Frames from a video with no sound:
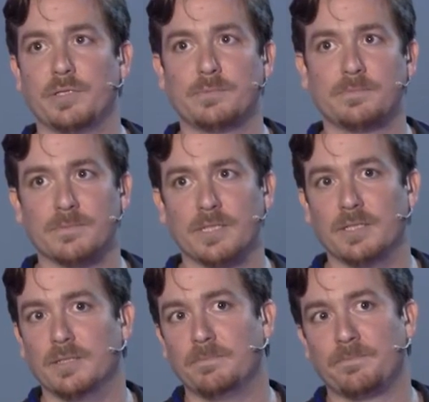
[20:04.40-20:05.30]
but
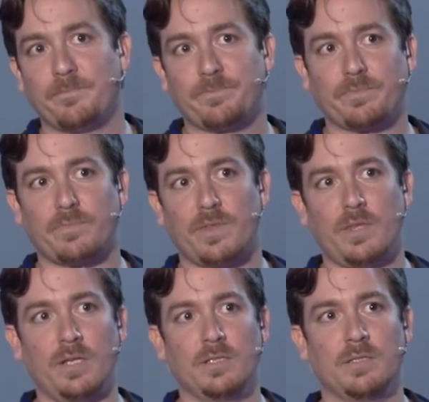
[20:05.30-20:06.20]
um,
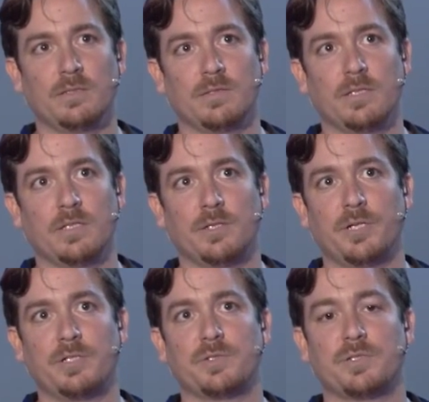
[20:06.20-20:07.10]
the
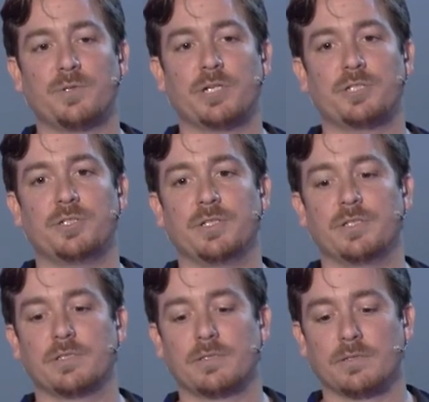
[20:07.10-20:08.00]
direct structure
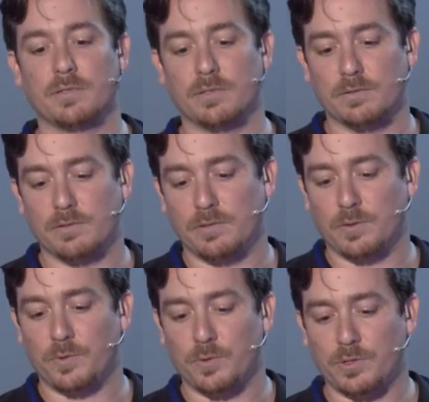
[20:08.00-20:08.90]
is,
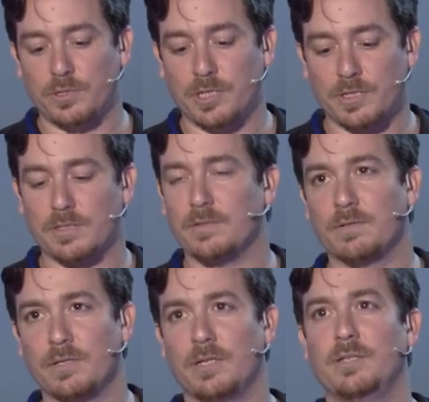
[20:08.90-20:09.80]
so you could just,
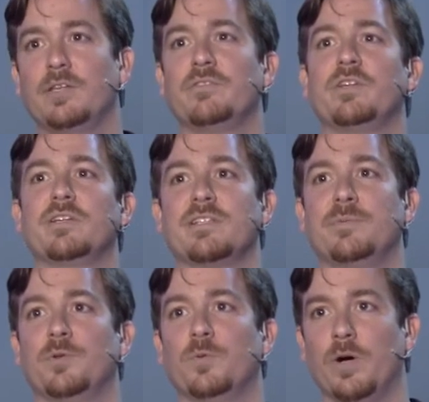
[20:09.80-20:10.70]
can you give an
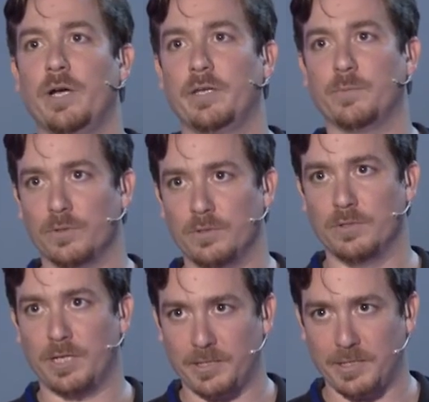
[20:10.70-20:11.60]
example why would
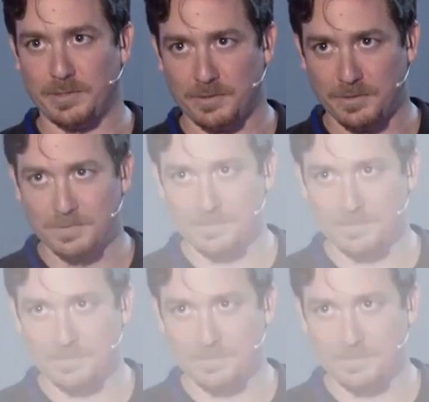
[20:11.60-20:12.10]
you like that?